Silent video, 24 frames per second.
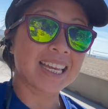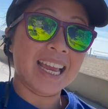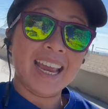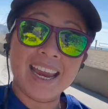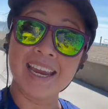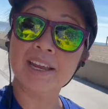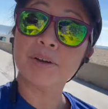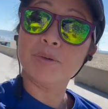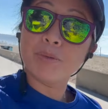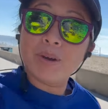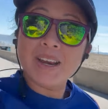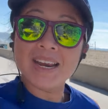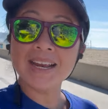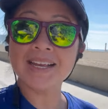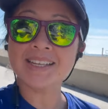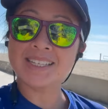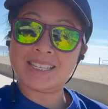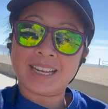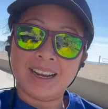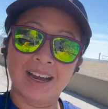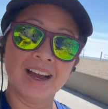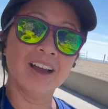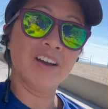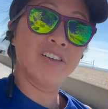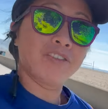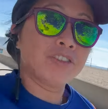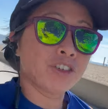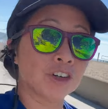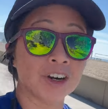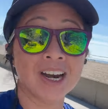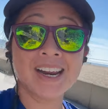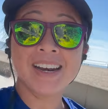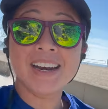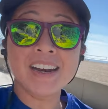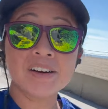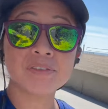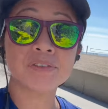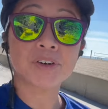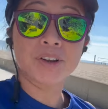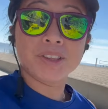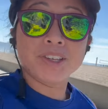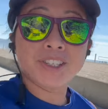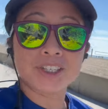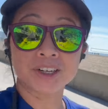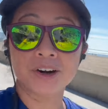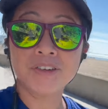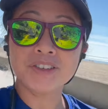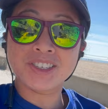eight weeks of training for the
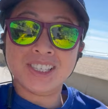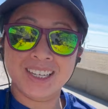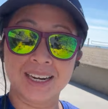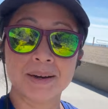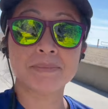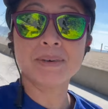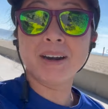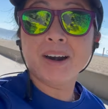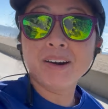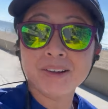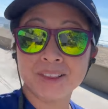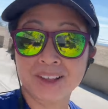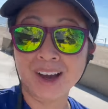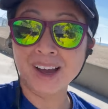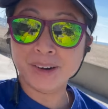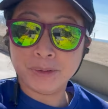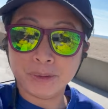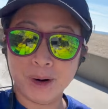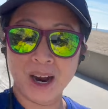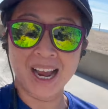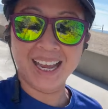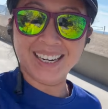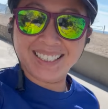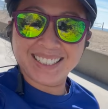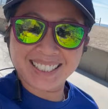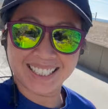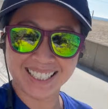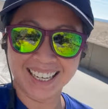Surf City Marathon went.